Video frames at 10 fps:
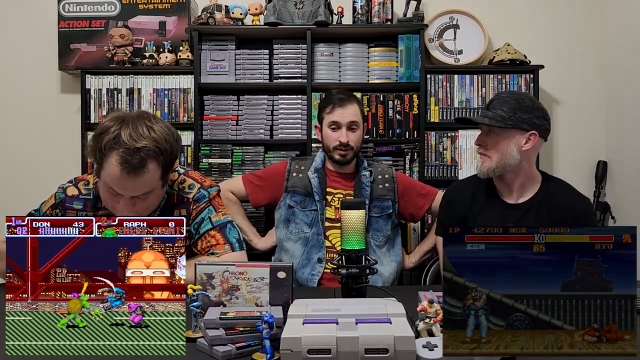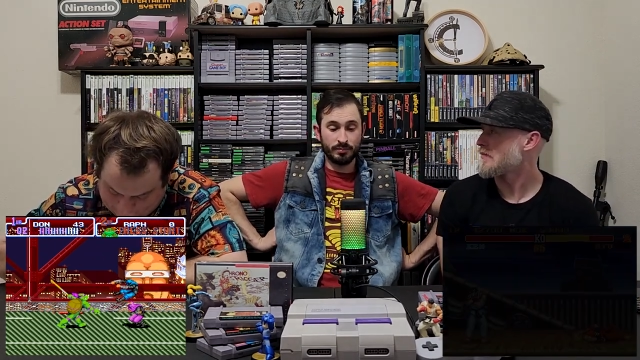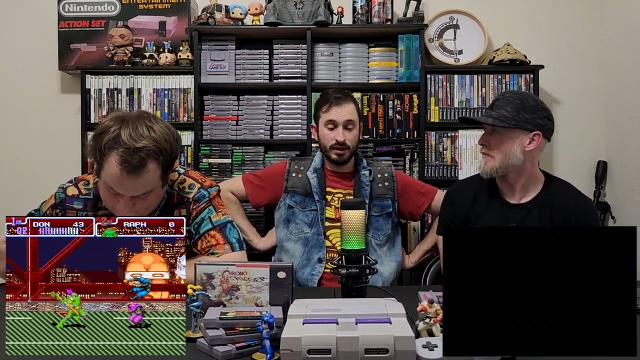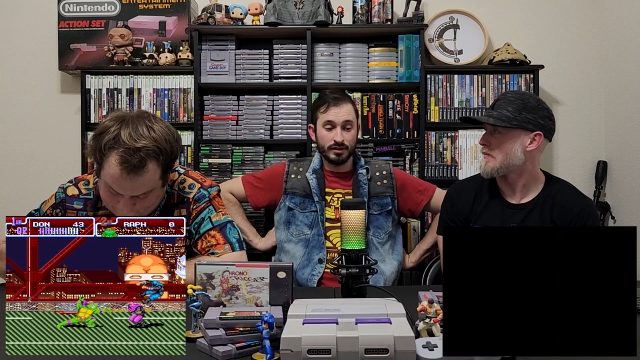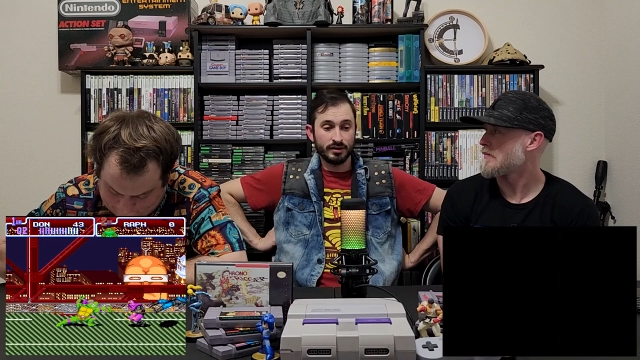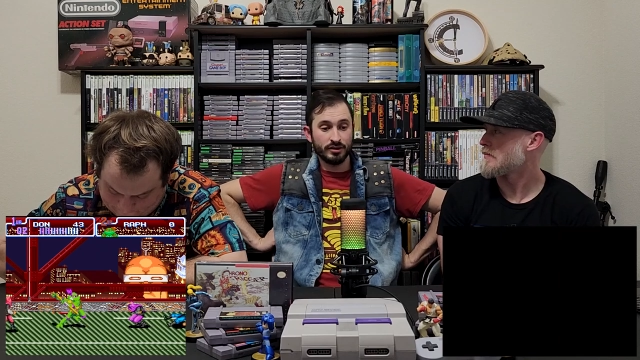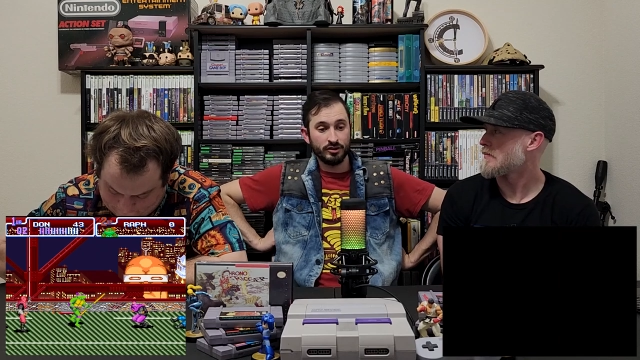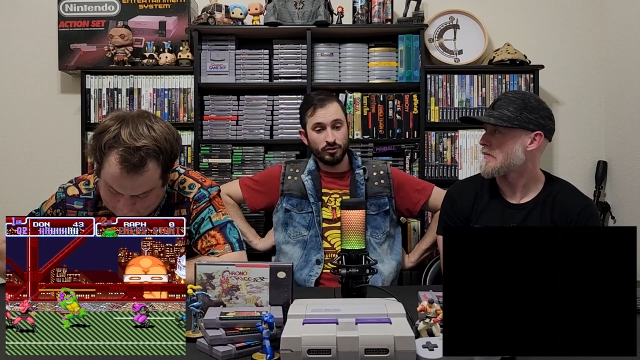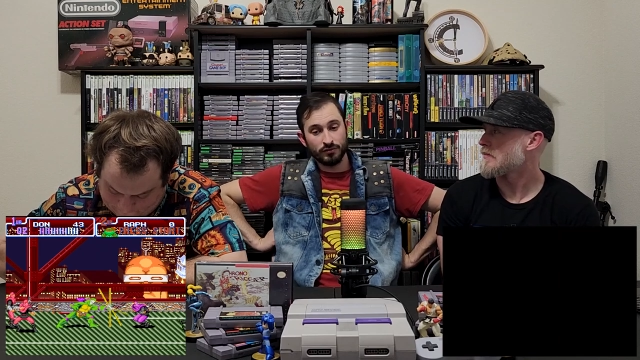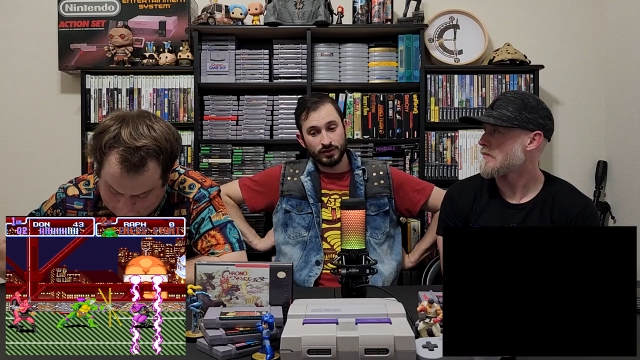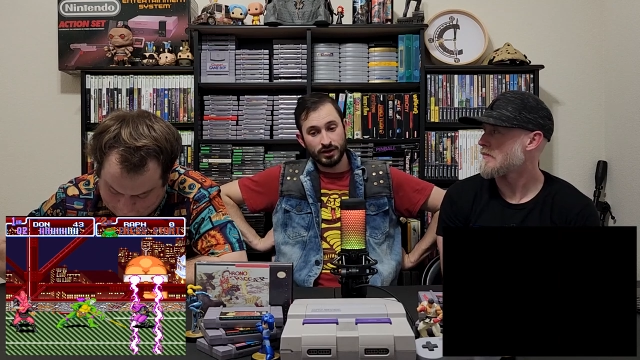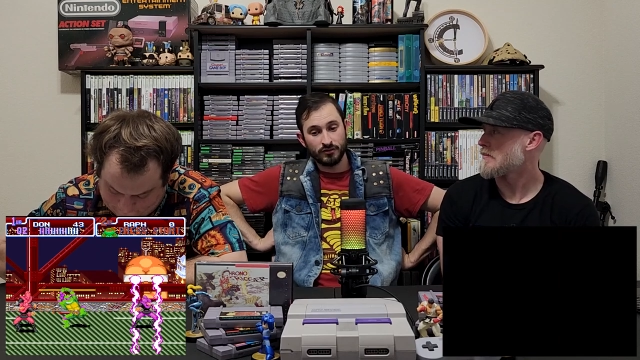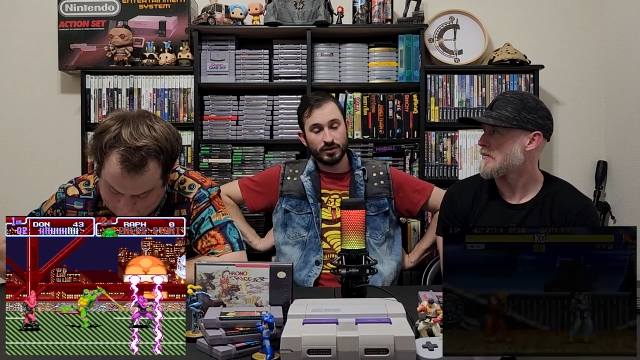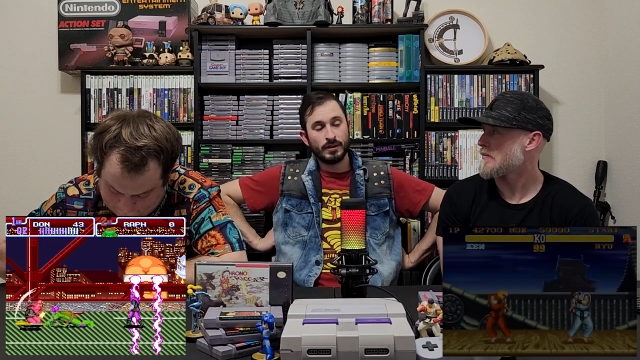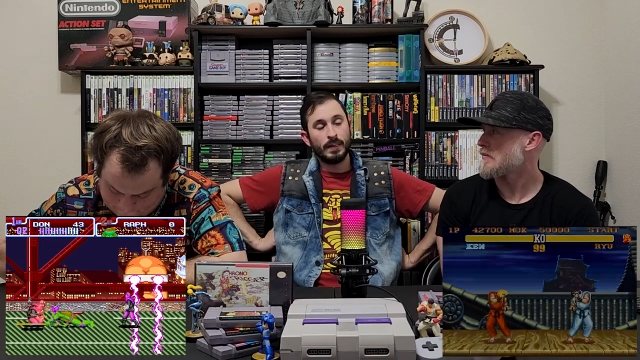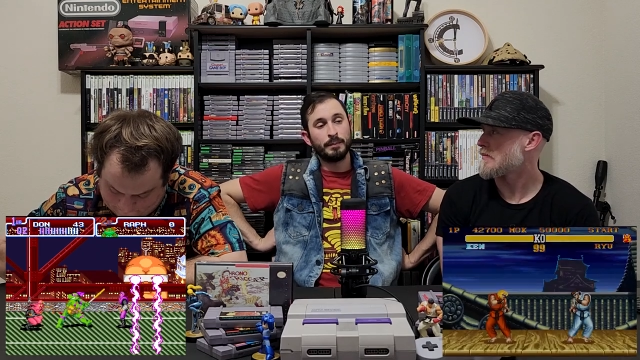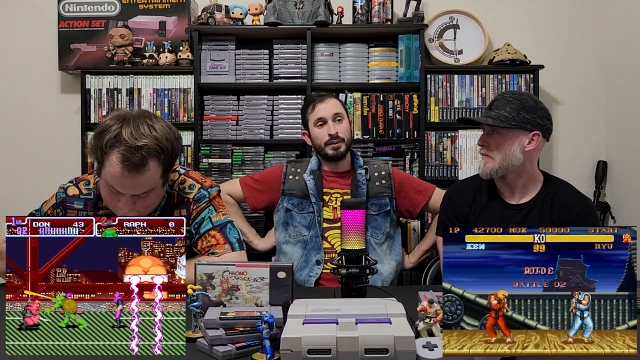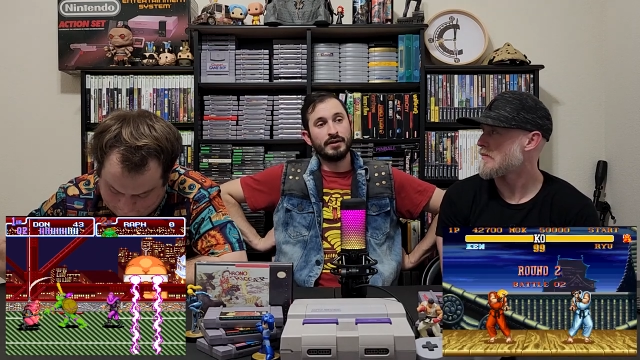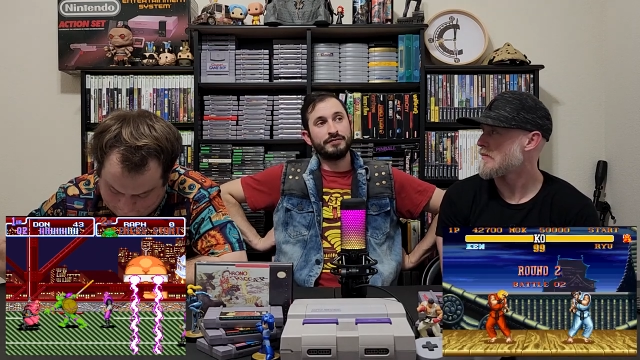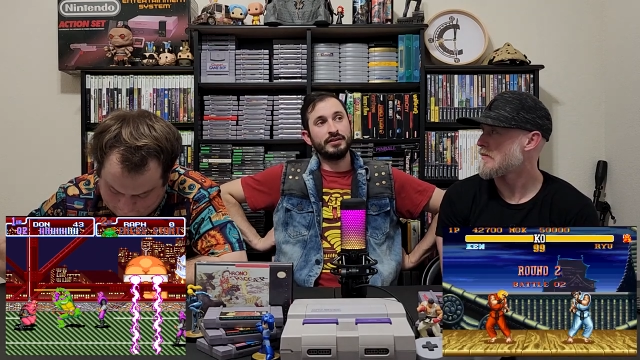Speaker 1: by Blanka and you go flying off.
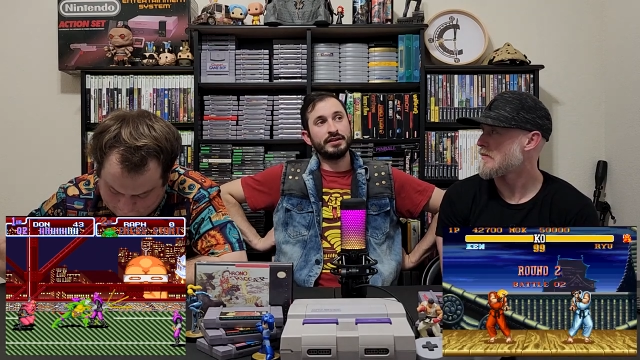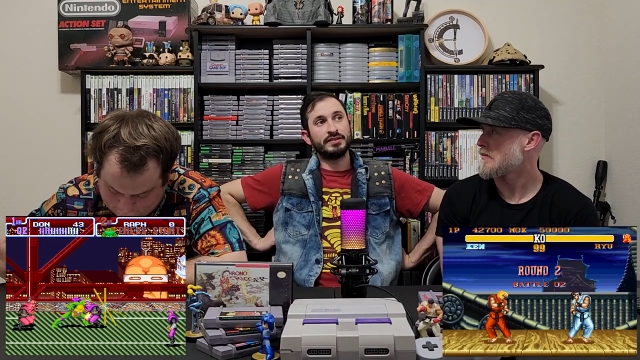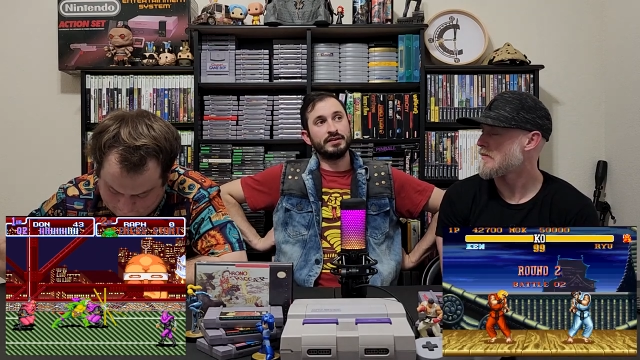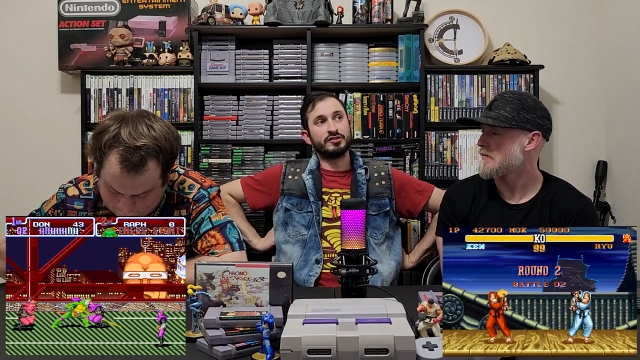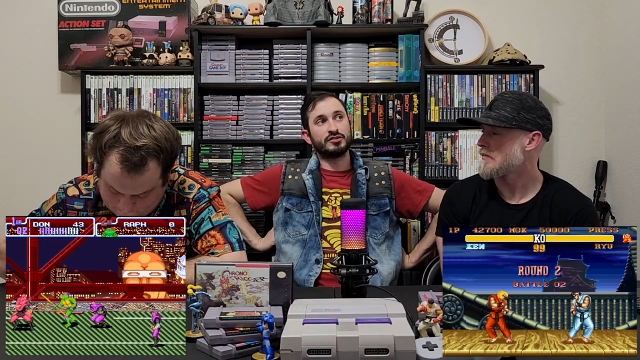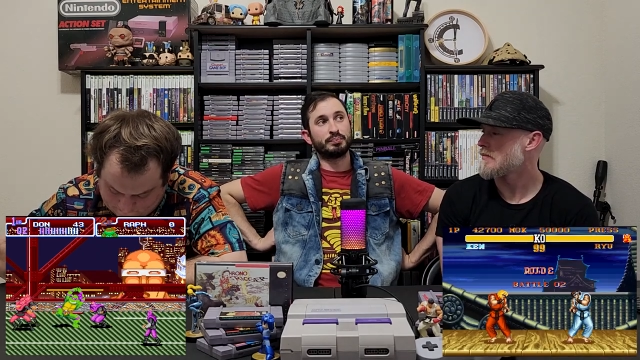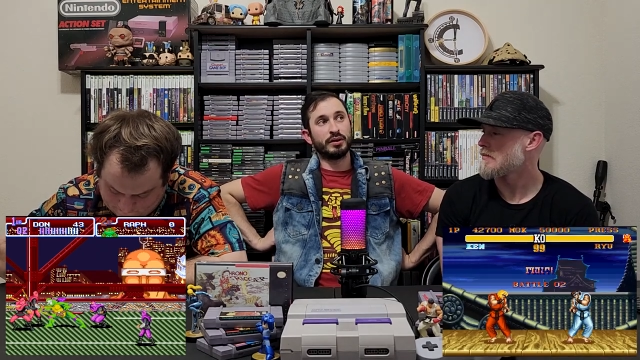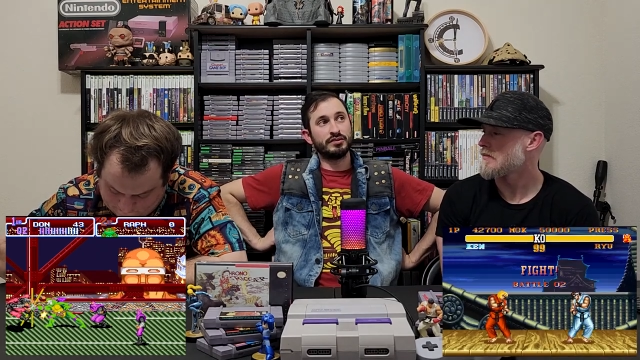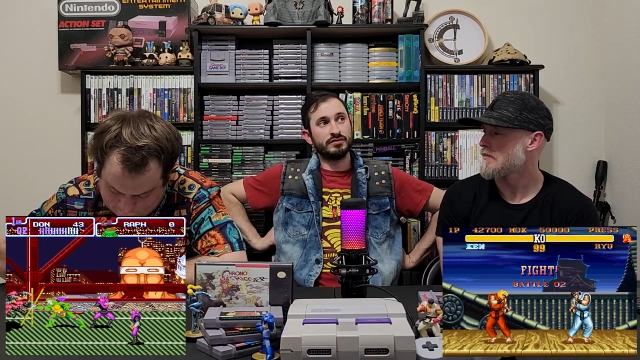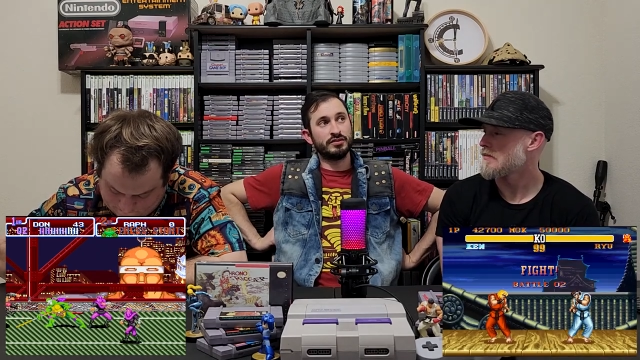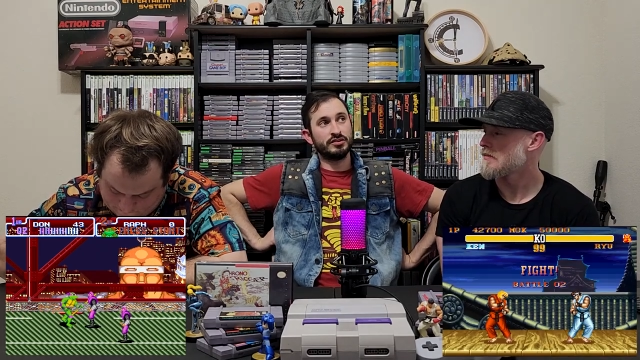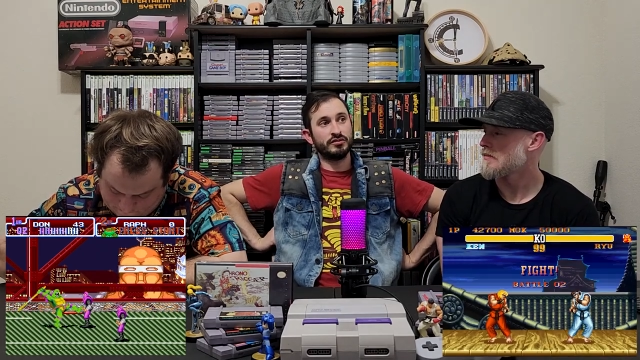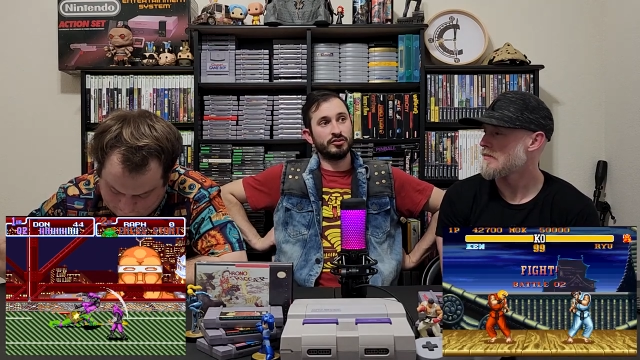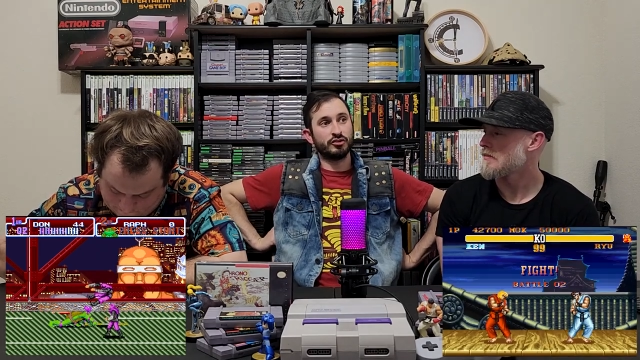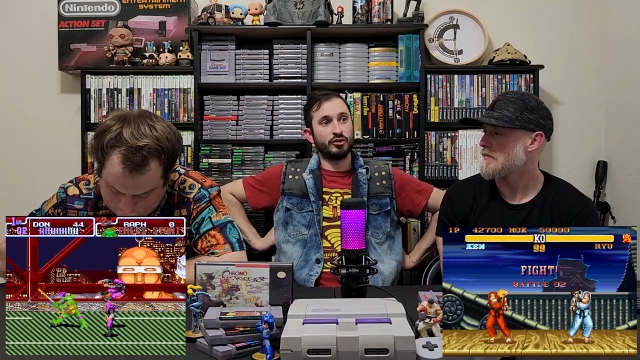But I feel like the expressiveness of the